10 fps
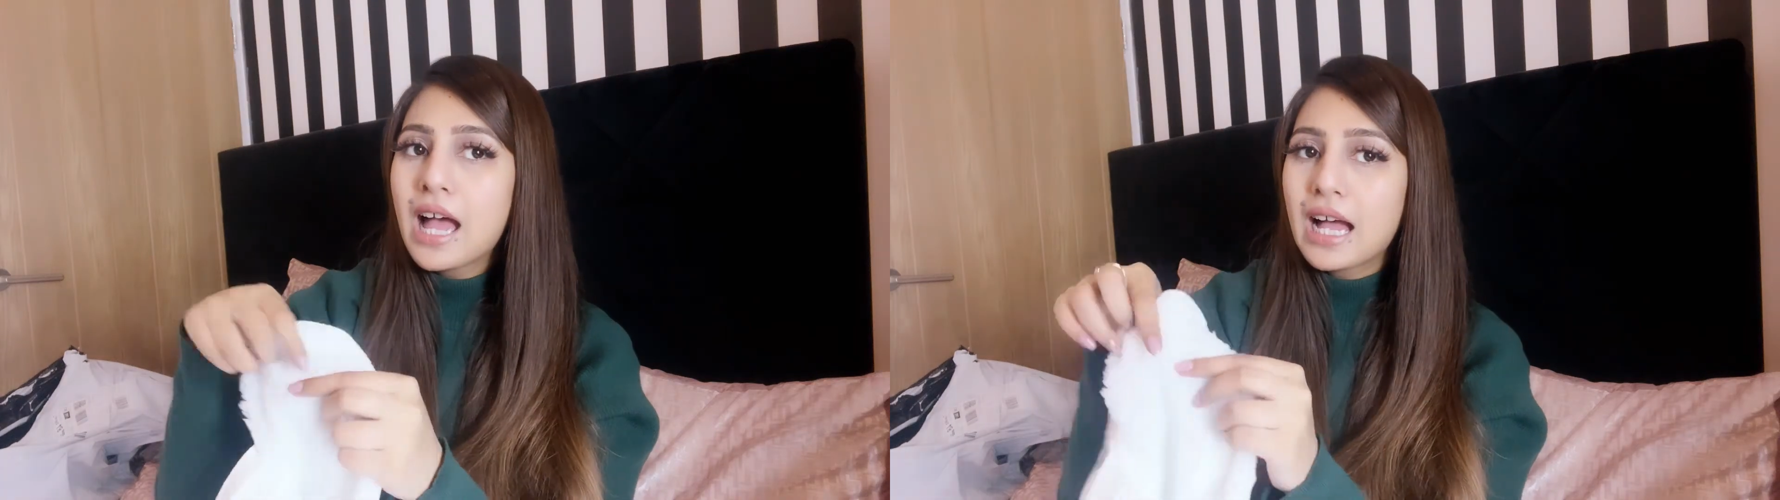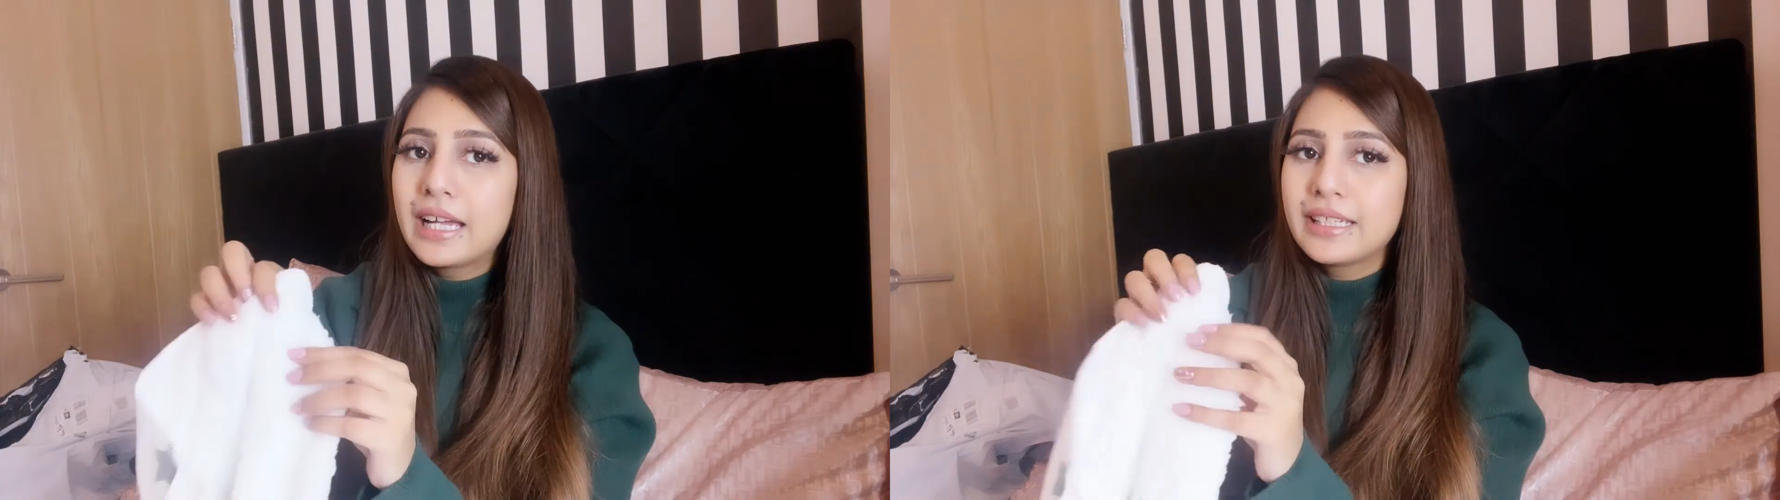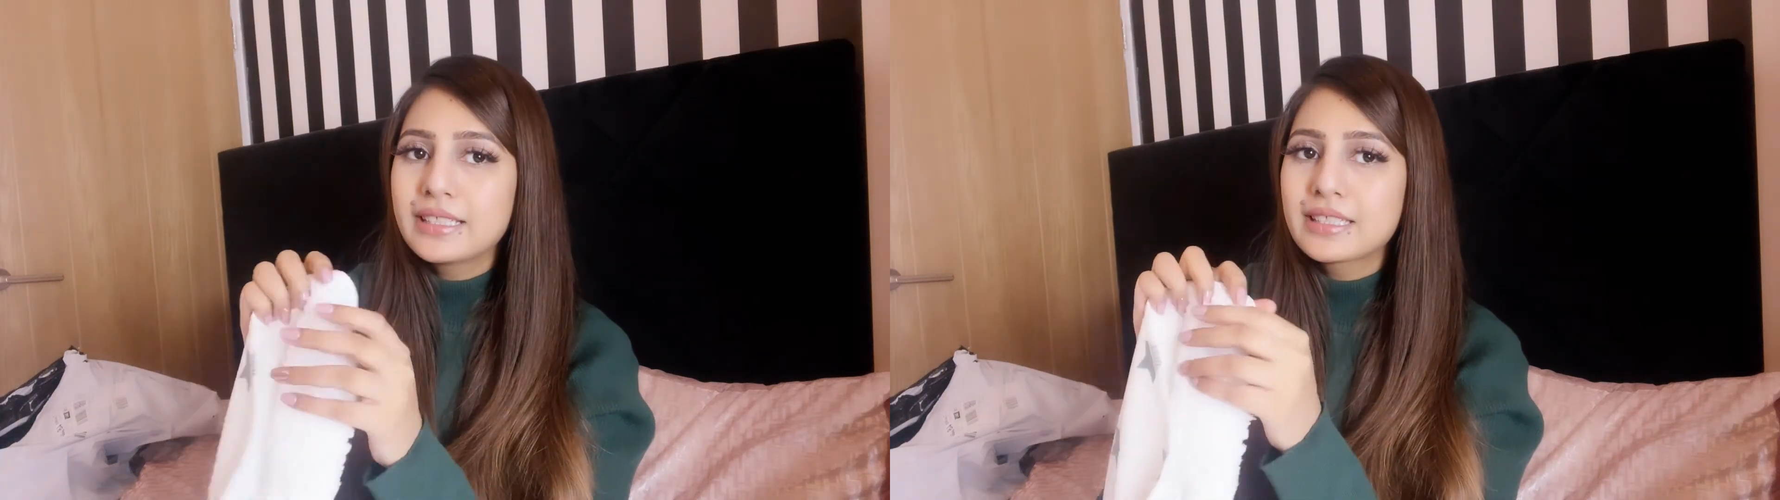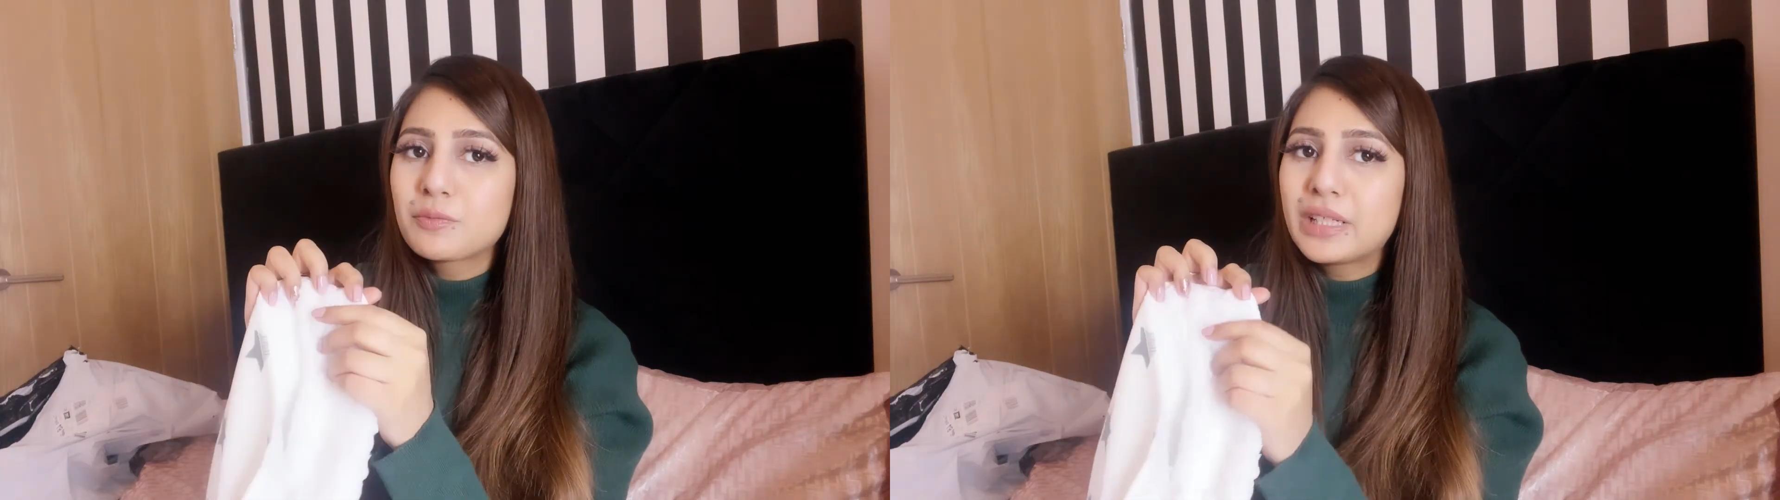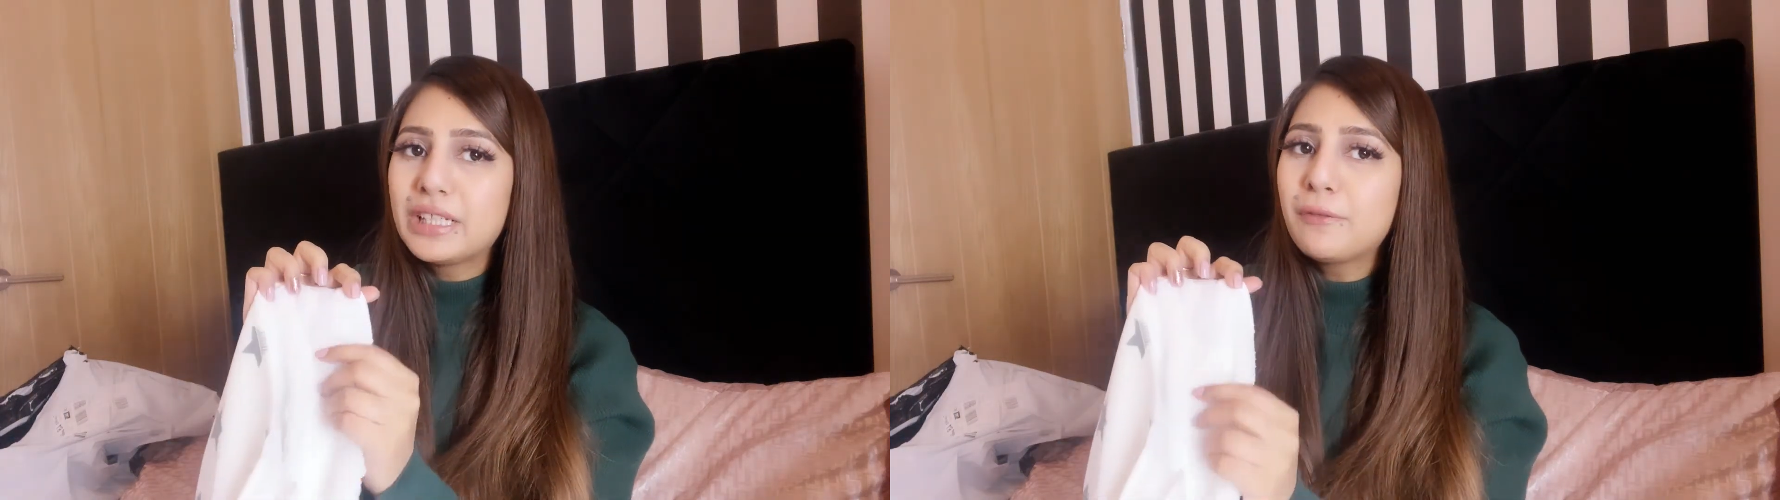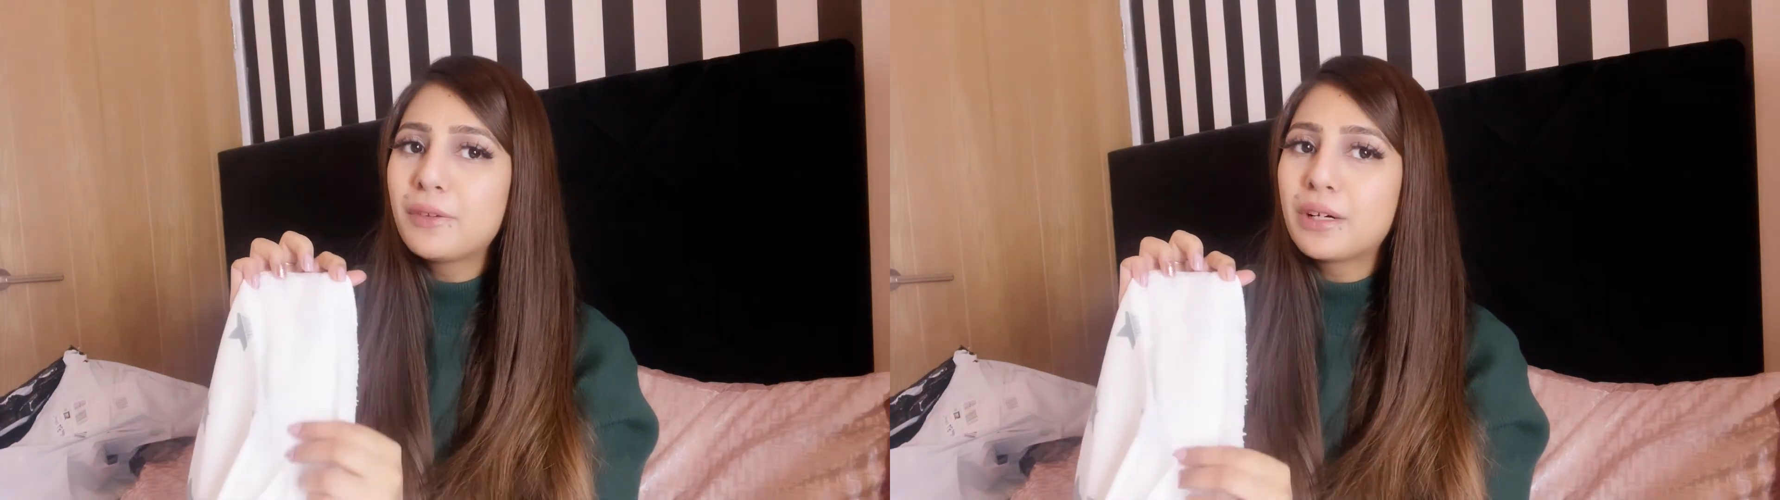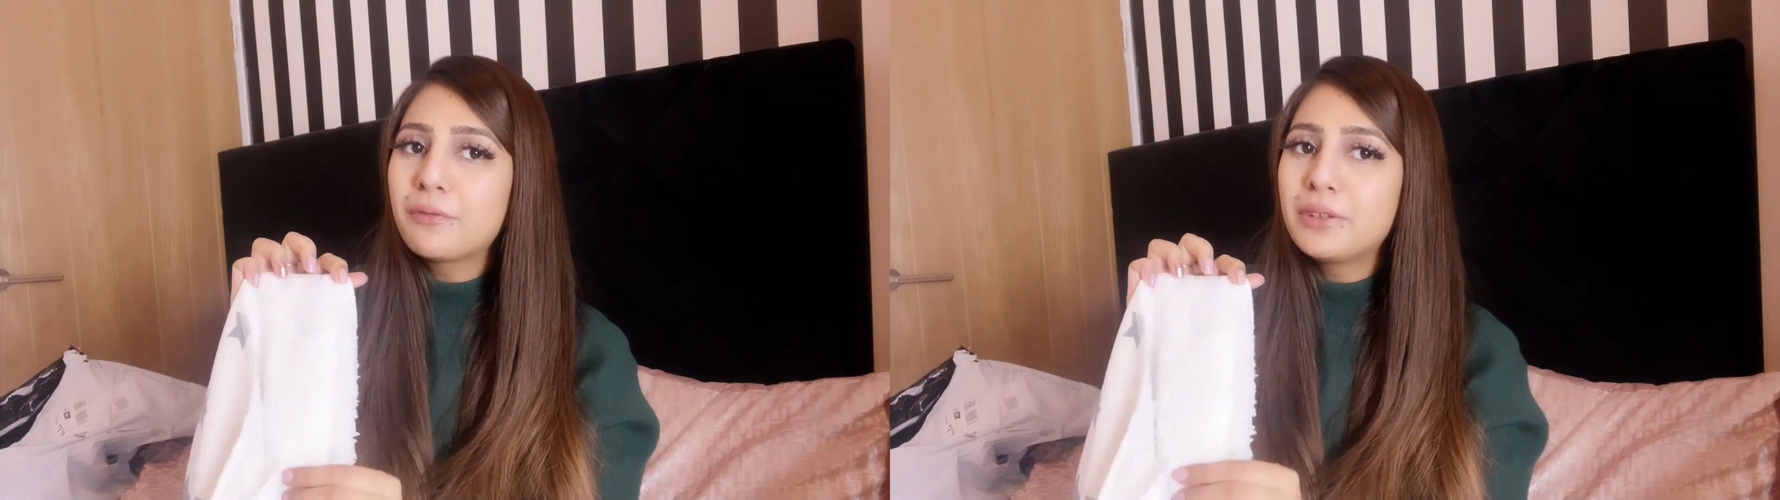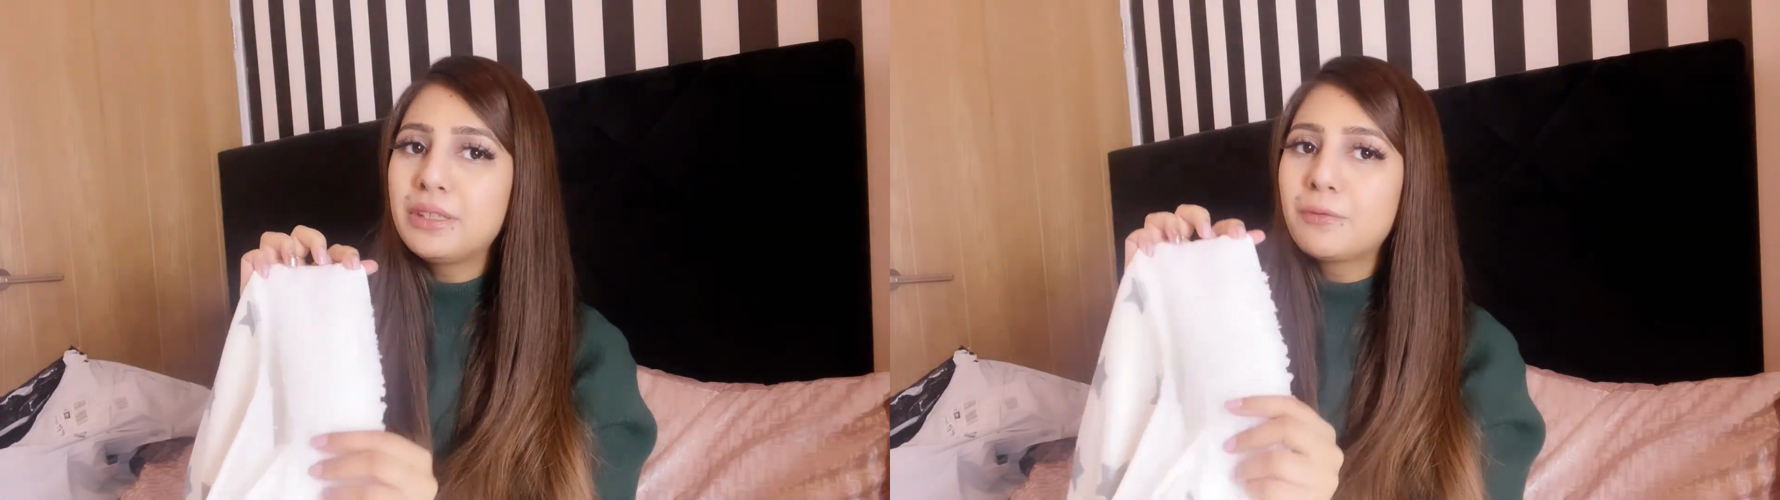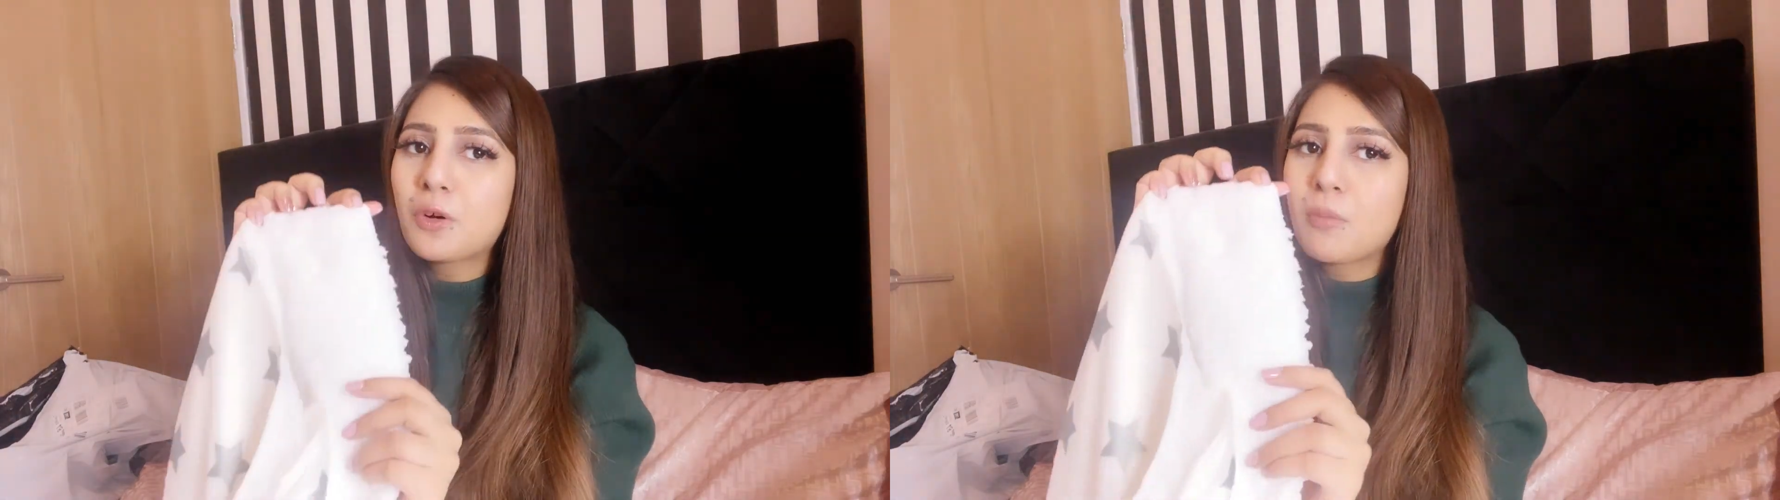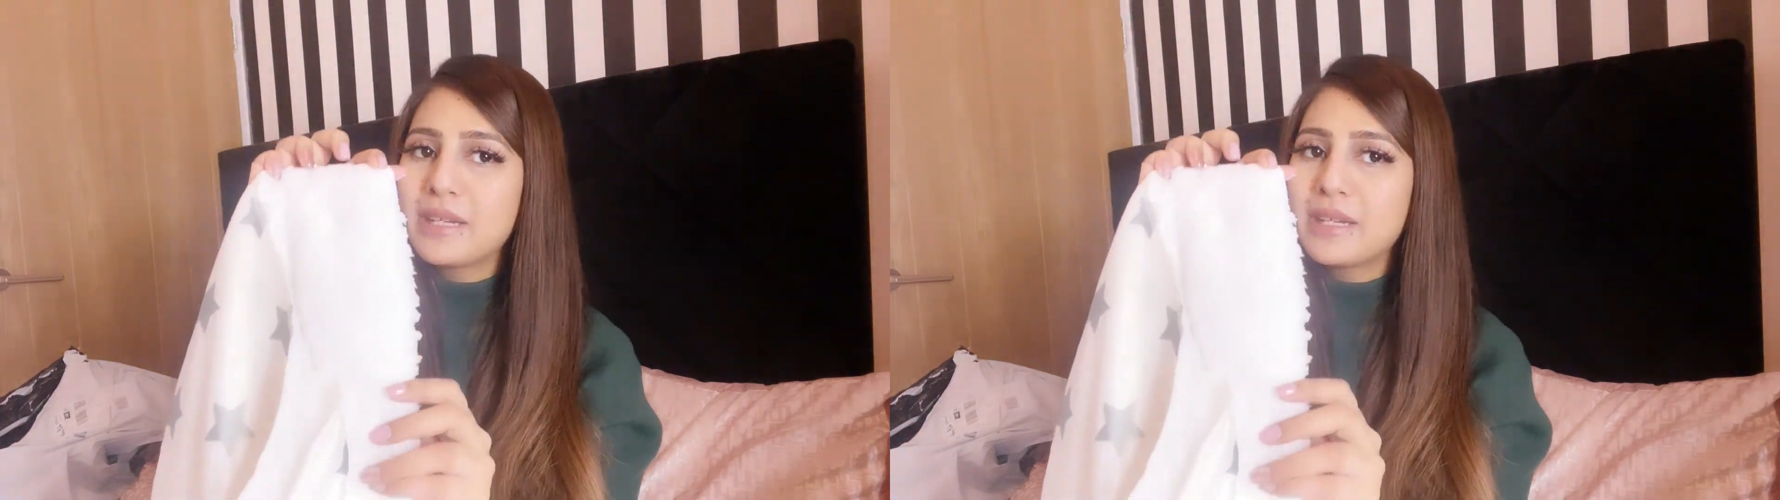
and it's very fluffy from